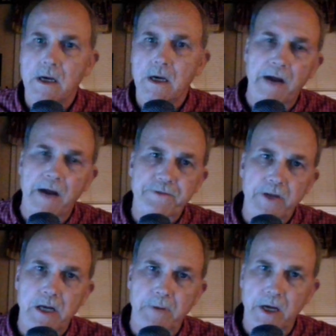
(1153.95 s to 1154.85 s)
"I
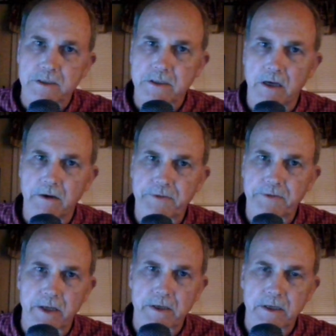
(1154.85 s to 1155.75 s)
flatter myself
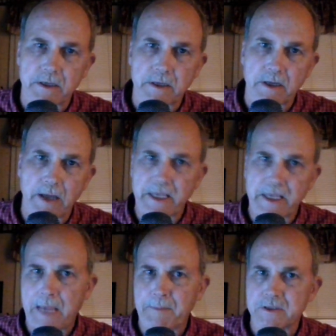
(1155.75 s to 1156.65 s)
that I
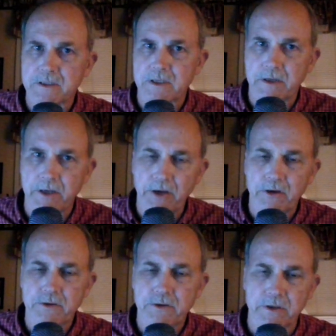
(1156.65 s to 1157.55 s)
came as
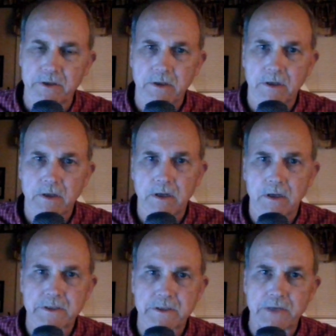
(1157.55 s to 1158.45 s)
near to the
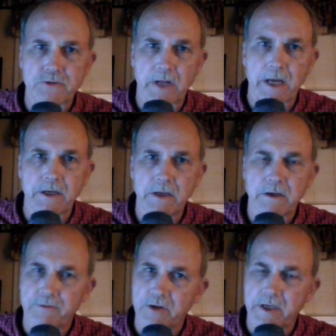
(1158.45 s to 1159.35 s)
central
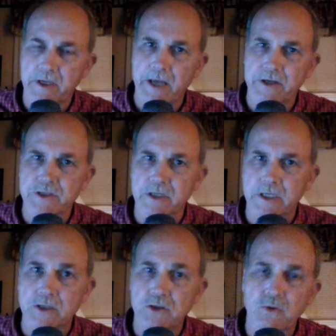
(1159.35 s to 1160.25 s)
idea of the occasion
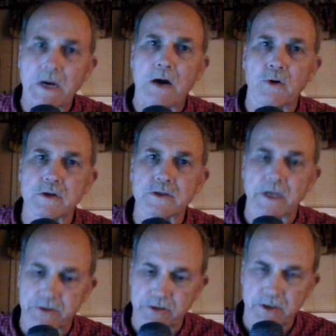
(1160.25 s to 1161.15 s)
in 2 hours
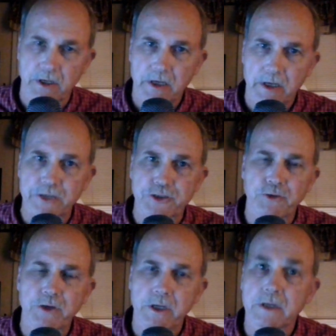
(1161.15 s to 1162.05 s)
as
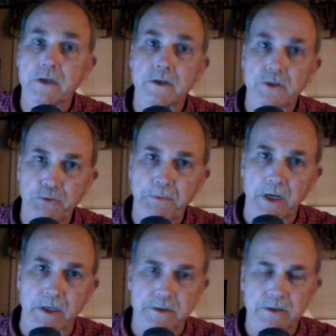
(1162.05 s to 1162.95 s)
you did in 2
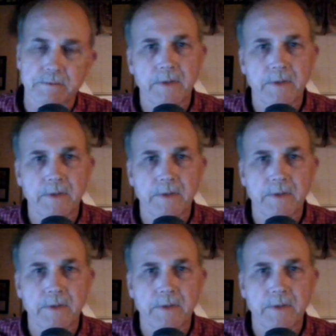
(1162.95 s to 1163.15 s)
minutes."